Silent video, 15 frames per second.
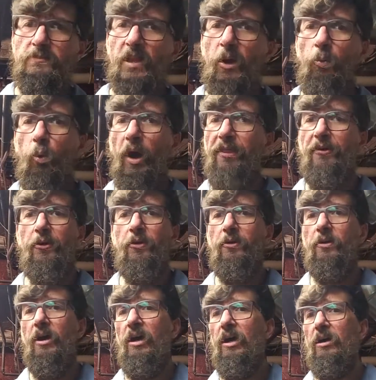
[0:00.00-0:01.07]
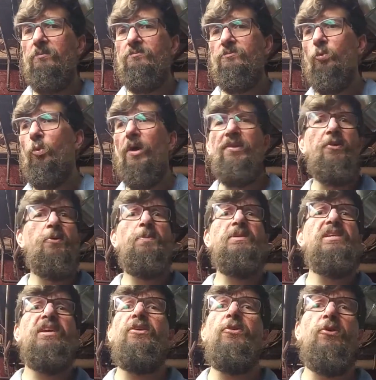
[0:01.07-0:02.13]
whether a
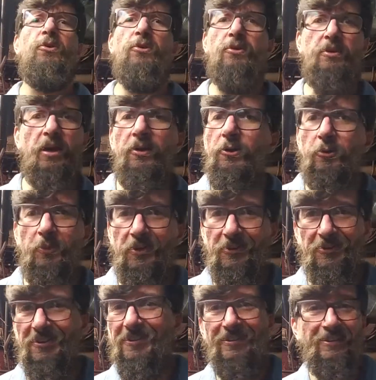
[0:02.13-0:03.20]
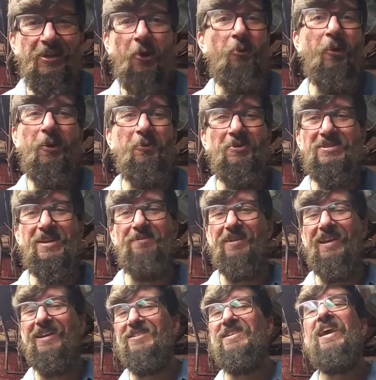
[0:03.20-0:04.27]
particular color will go well with something
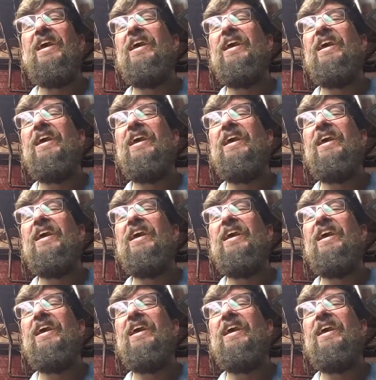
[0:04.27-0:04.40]
else.